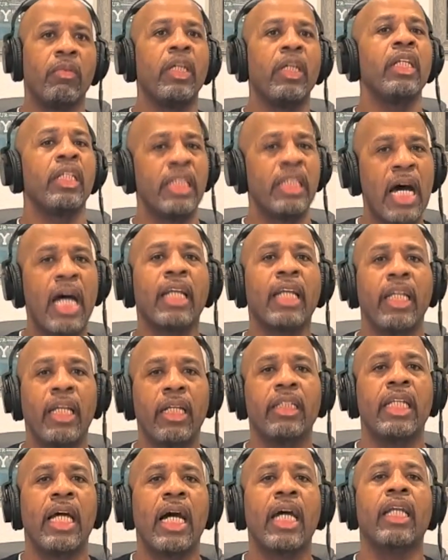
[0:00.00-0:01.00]

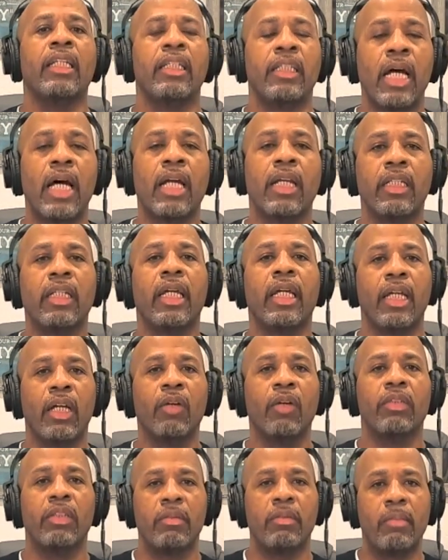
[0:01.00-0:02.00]
not in a
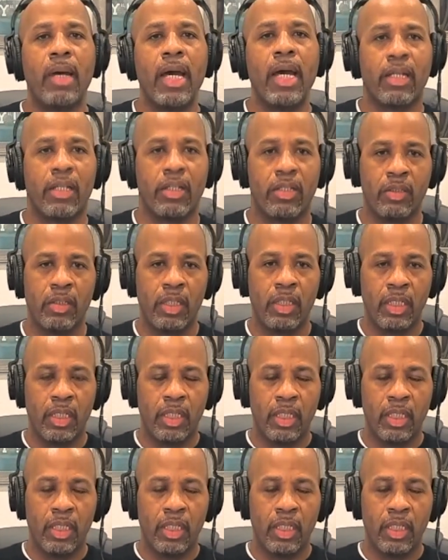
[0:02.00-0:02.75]
healthy manner,